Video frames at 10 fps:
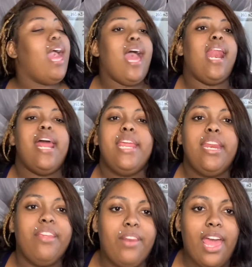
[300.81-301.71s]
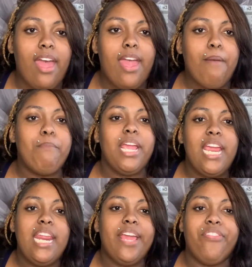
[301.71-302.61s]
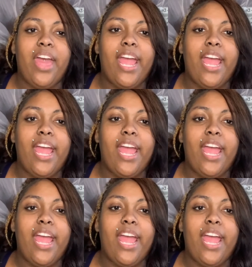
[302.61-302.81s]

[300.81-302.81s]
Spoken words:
And I didn't do that. But he did that.